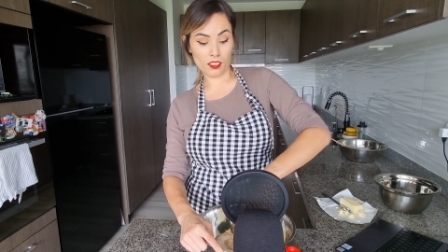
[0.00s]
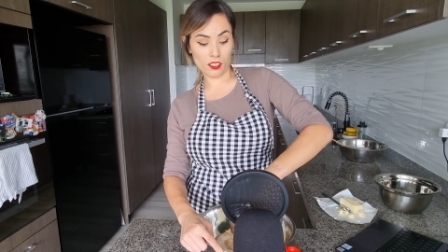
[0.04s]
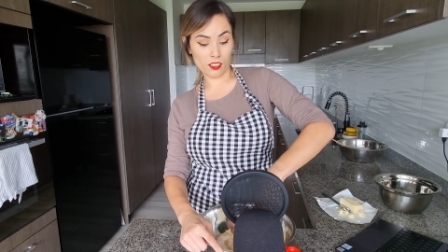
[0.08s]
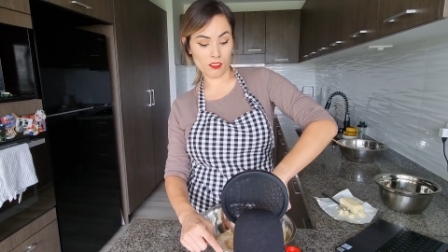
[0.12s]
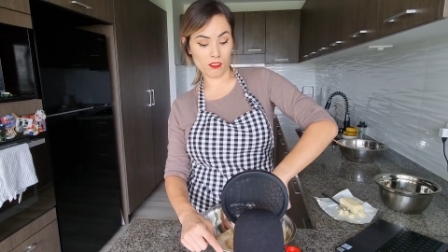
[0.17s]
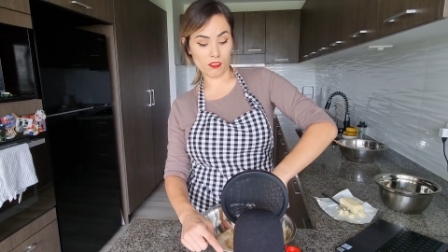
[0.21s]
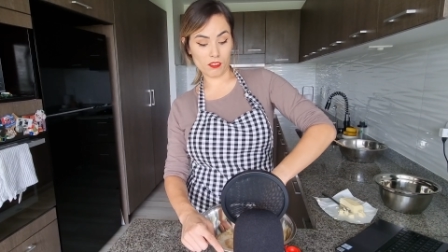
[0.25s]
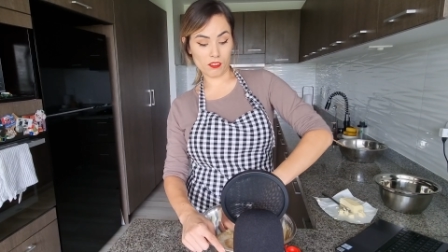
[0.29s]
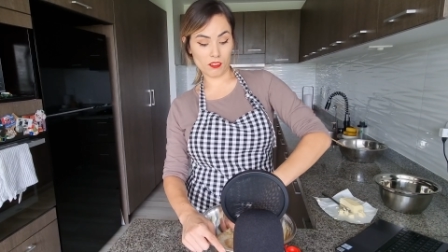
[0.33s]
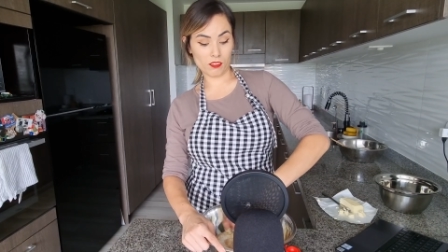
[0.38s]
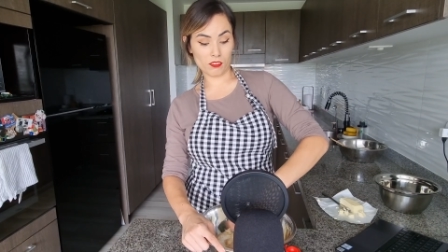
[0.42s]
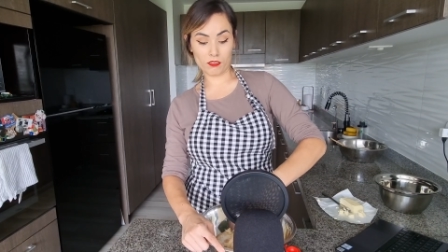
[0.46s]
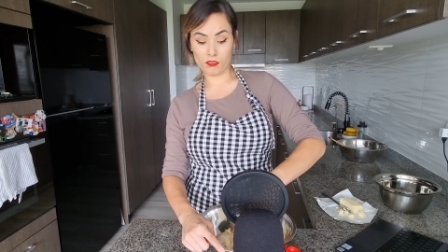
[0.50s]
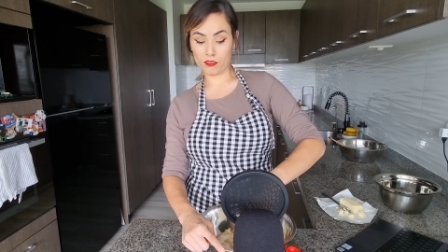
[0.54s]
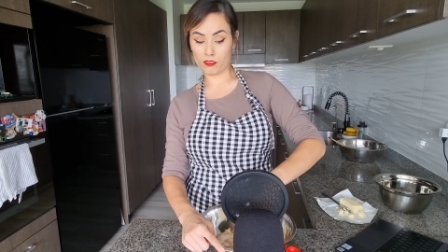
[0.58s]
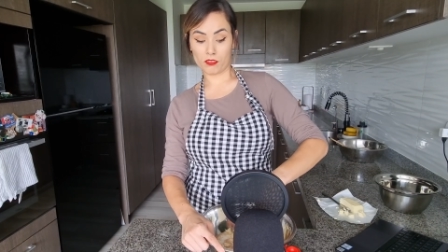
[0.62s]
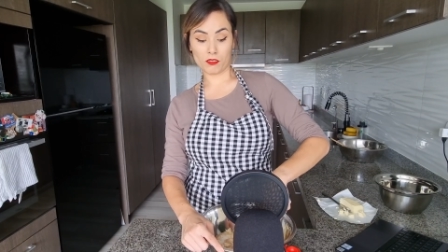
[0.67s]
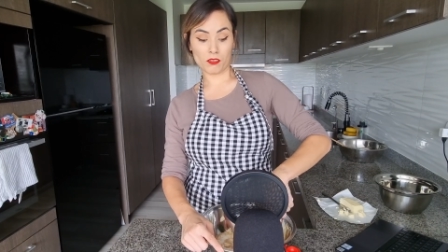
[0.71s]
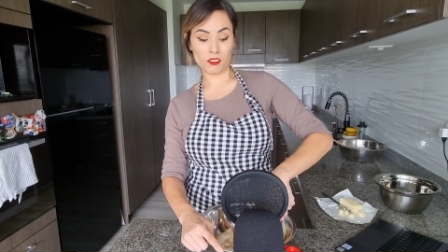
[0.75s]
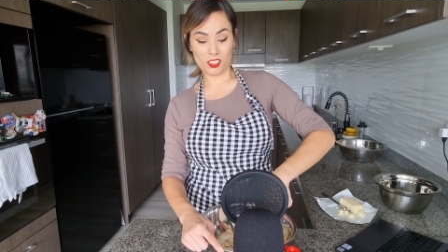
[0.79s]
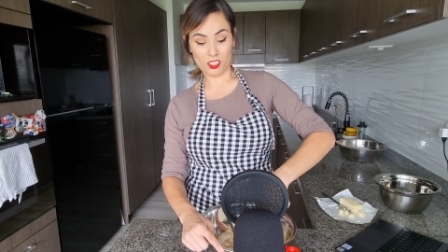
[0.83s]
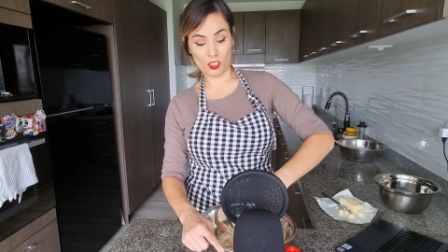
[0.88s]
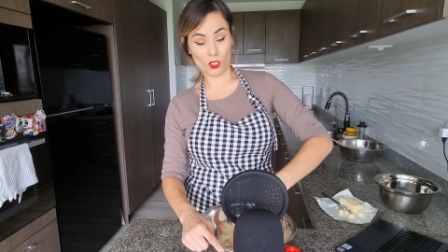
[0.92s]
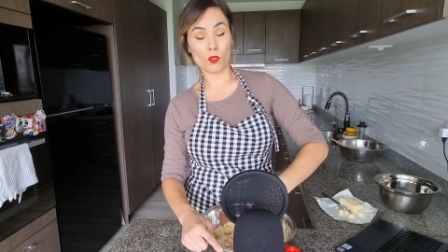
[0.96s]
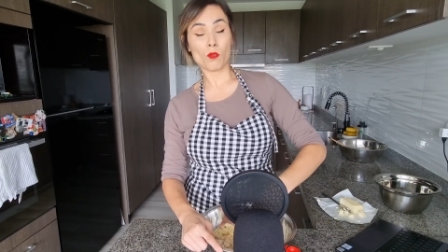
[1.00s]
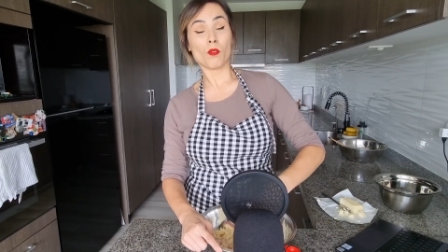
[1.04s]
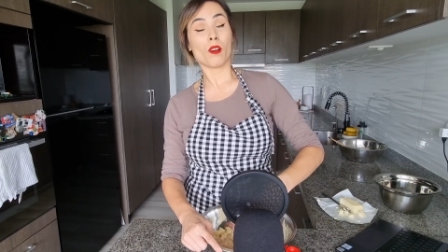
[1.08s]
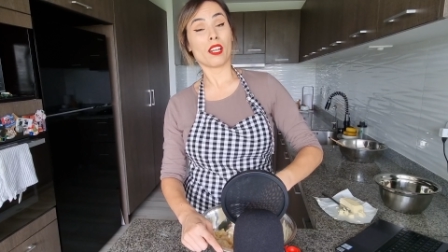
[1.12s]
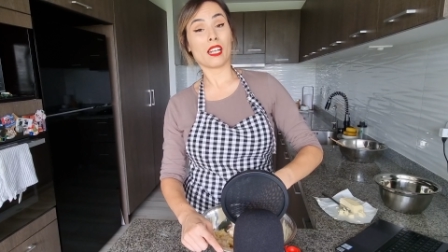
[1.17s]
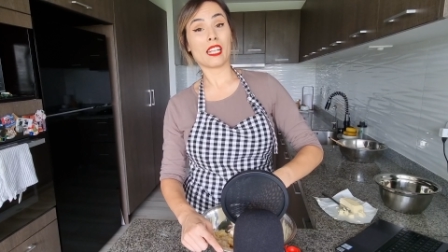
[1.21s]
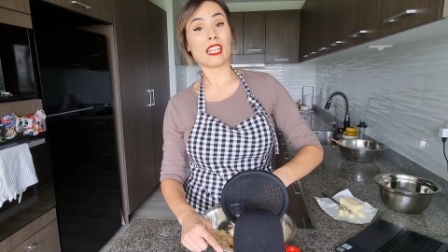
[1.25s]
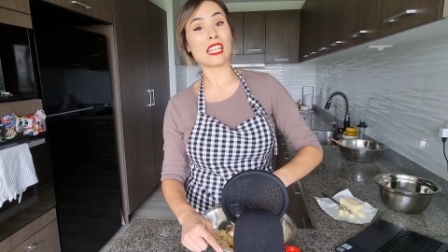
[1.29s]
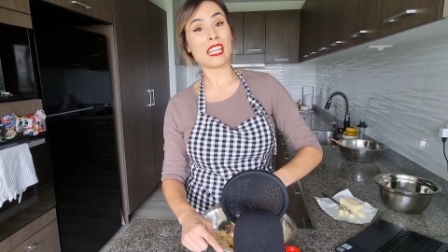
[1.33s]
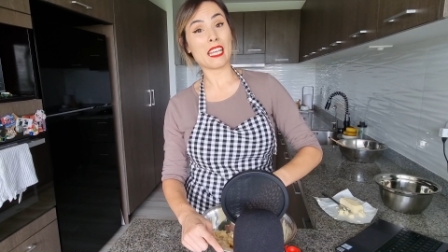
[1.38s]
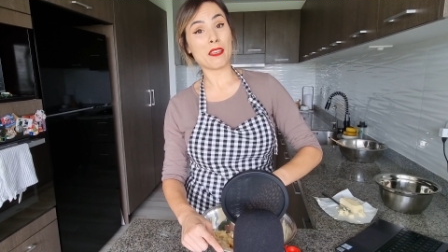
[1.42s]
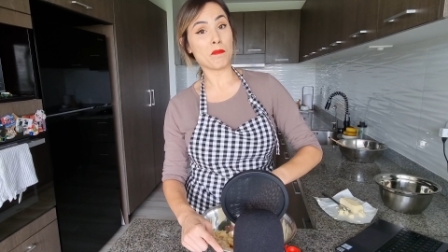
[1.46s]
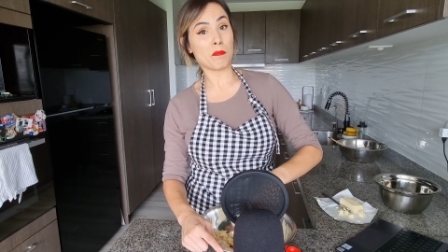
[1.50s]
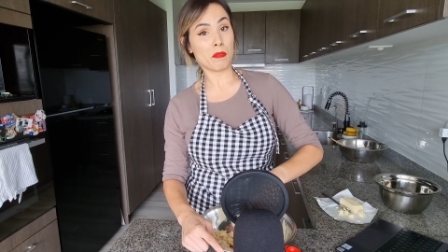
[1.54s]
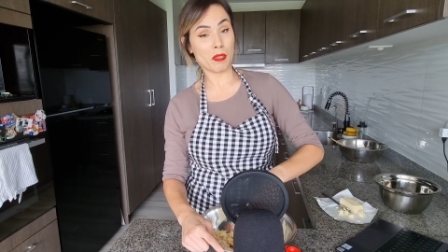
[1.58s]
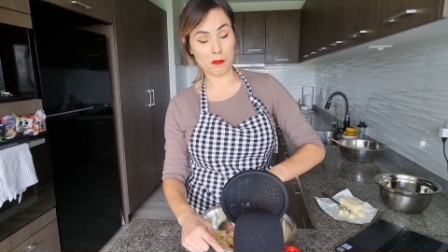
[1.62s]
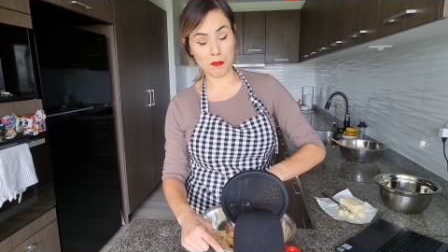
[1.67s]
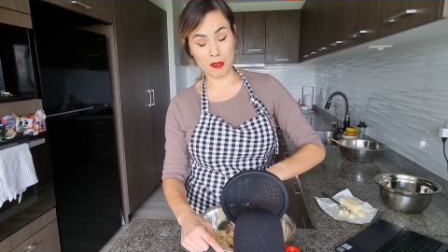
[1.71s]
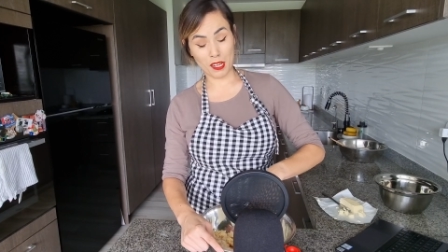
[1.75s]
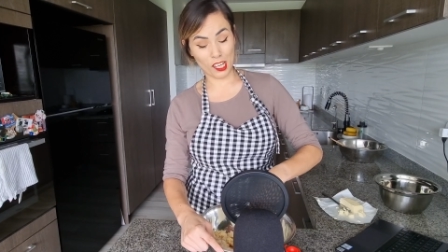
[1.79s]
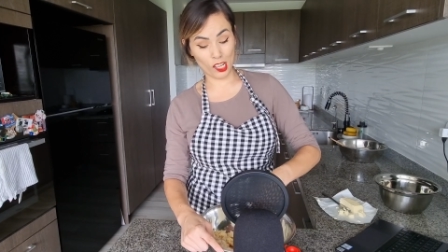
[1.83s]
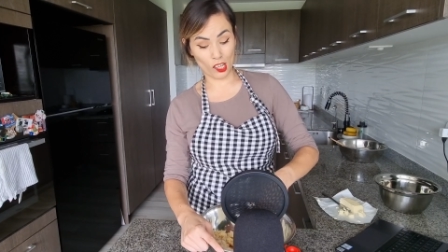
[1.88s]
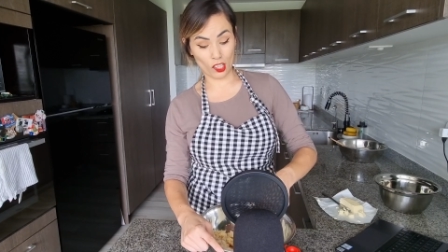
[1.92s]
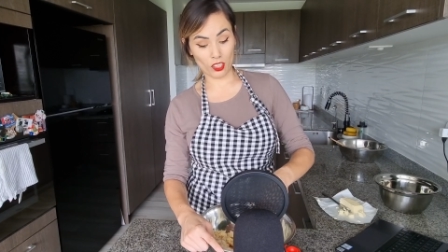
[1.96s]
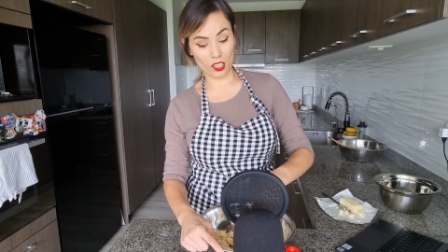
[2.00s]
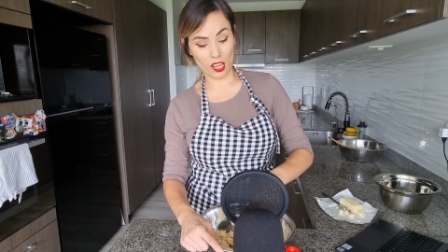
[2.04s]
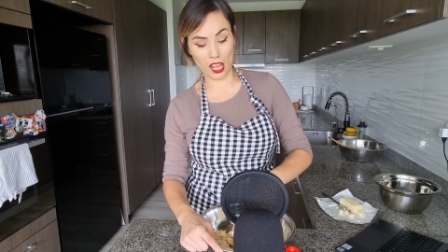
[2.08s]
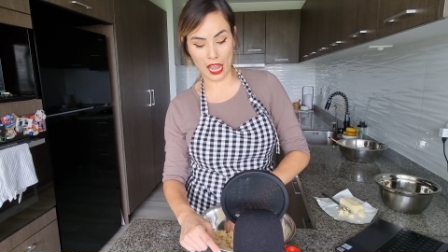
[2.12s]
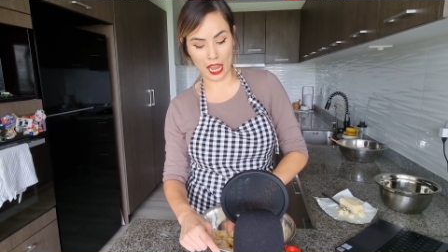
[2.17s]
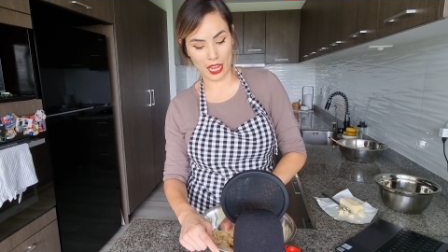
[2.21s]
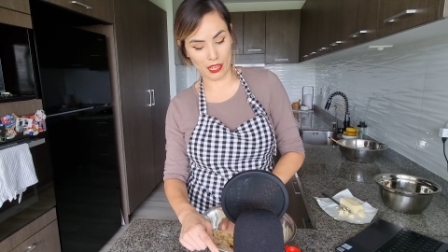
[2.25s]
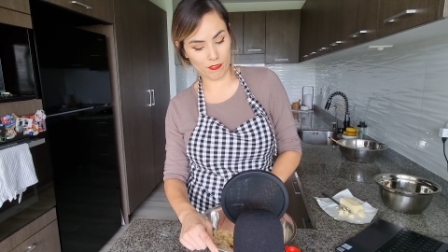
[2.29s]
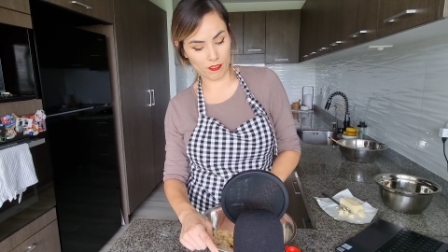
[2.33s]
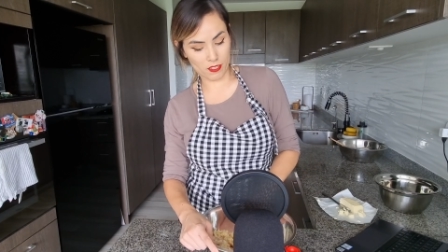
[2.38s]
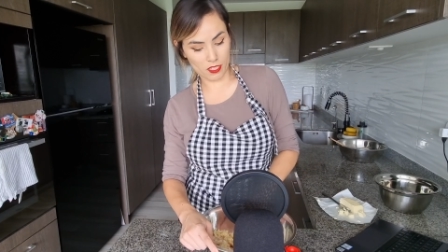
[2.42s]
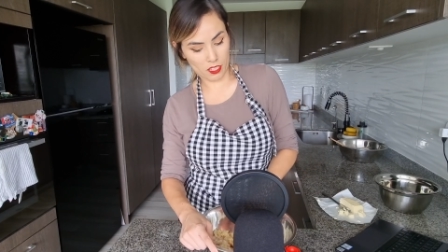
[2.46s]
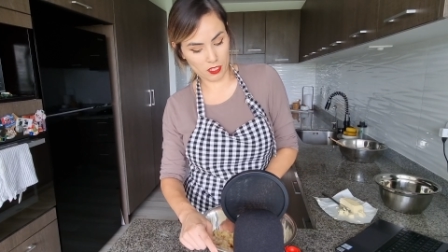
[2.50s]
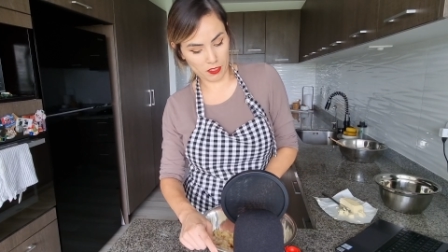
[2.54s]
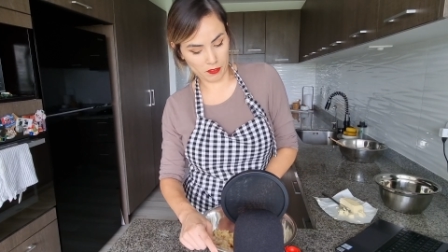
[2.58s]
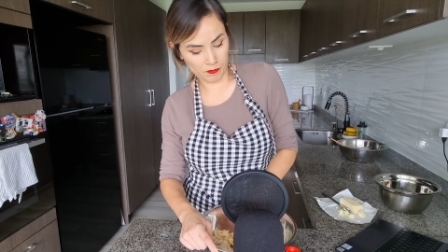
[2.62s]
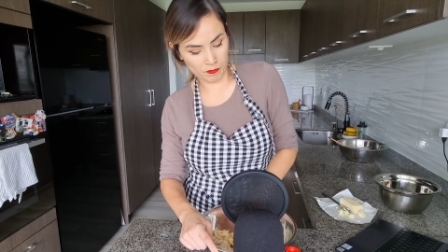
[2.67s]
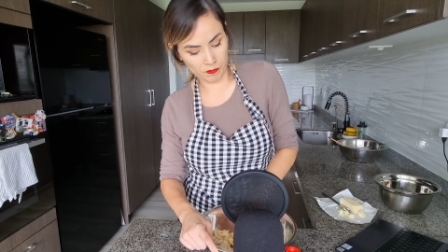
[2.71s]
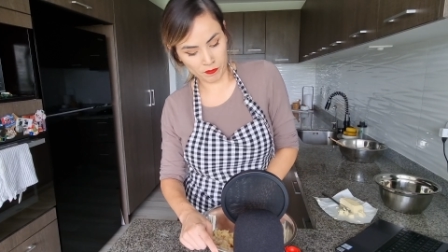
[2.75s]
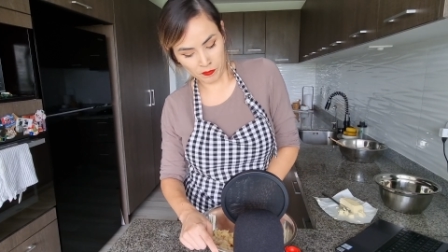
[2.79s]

you want to keep them in your lives.